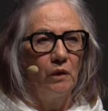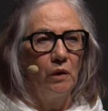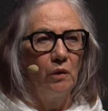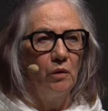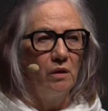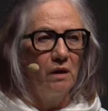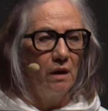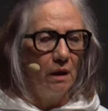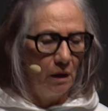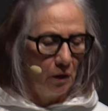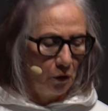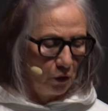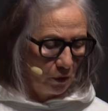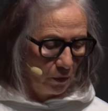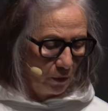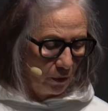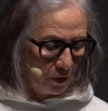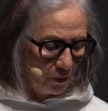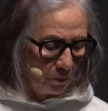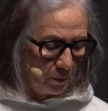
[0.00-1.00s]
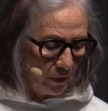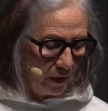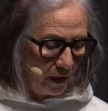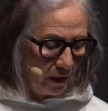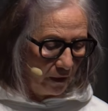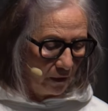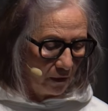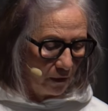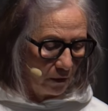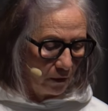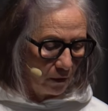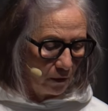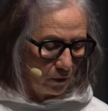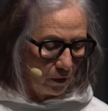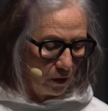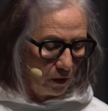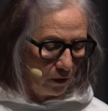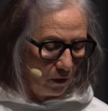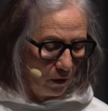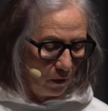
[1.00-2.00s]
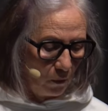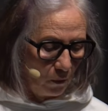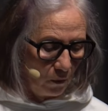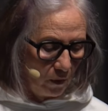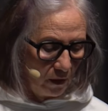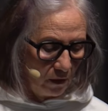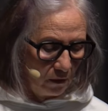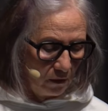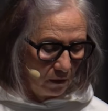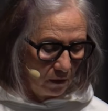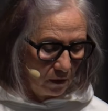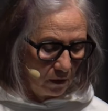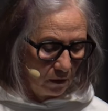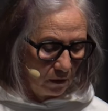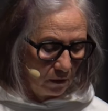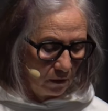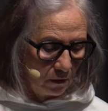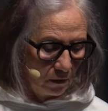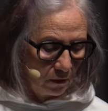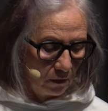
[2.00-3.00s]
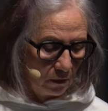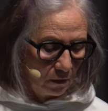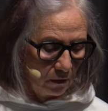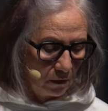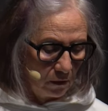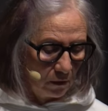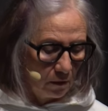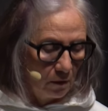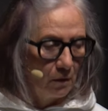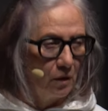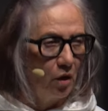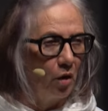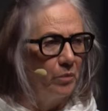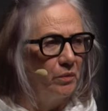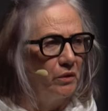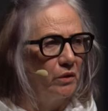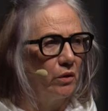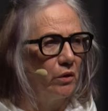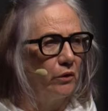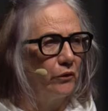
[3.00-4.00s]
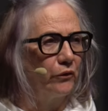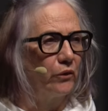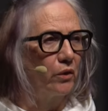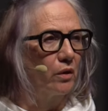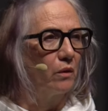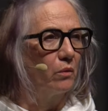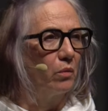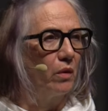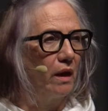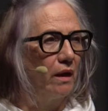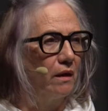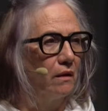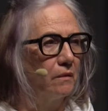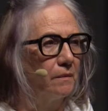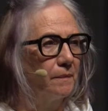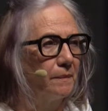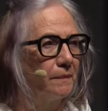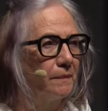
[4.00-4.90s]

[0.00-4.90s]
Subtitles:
Do you take short breaths or long ones? Observe for a while.